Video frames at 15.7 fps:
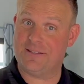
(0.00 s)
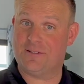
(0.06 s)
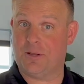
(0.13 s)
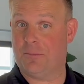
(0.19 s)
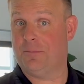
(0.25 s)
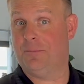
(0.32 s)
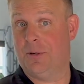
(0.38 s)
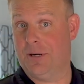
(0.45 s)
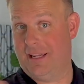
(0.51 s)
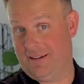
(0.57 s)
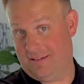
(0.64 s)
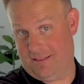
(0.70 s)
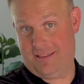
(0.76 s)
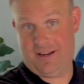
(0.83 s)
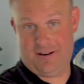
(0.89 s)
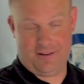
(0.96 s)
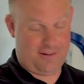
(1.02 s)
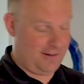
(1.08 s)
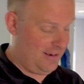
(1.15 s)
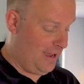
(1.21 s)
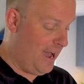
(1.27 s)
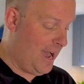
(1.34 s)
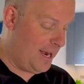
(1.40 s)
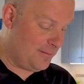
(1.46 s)
they're putting their
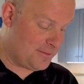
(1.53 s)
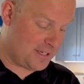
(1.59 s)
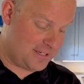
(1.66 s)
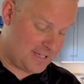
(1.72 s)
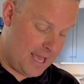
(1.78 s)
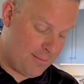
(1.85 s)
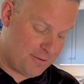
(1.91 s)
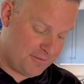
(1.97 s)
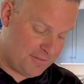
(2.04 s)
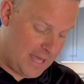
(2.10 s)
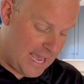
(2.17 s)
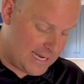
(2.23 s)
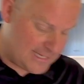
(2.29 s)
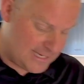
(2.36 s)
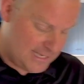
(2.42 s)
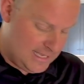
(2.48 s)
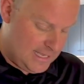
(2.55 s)
items on top of that.